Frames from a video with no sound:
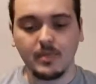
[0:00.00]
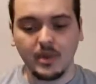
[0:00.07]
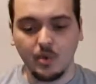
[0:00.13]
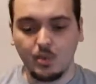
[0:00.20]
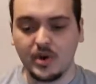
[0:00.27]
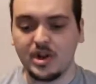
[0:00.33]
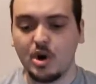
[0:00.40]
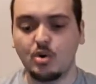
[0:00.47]

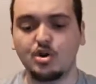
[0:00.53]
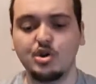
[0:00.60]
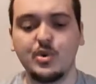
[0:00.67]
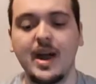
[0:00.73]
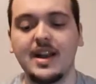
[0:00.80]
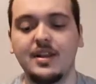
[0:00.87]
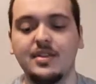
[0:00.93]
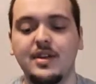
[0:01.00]
we don't do
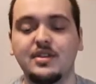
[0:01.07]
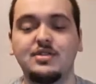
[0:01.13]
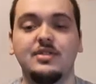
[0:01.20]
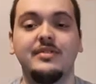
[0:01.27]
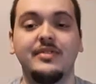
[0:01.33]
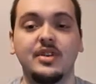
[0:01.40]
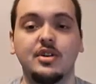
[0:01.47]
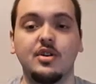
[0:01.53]
anything to your
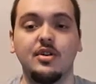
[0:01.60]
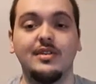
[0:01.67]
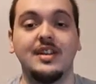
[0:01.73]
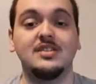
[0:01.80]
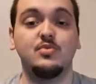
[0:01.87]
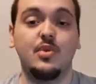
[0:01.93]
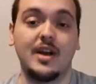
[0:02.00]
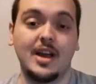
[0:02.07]
vehicle
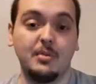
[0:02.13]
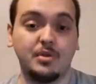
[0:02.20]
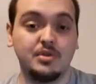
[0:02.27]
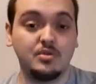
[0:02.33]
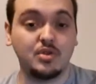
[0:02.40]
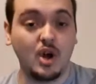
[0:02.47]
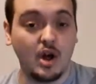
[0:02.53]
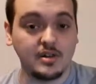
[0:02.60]
unless we're able
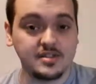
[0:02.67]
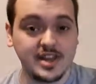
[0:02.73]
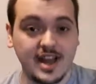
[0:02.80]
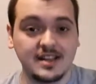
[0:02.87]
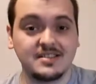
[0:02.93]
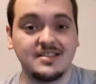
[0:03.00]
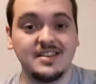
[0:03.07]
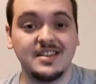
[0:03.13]
to
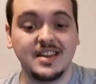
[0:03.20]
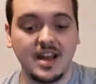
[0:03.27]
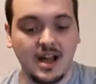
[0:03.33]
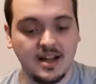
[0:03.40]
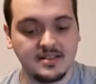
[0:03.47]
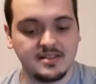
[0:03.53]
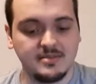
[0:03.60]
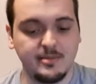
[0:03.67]
contact the
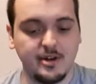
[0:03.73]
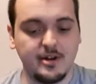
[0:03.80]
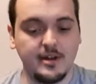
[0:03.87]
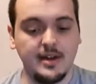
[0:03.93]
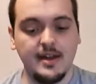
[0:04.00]
customer.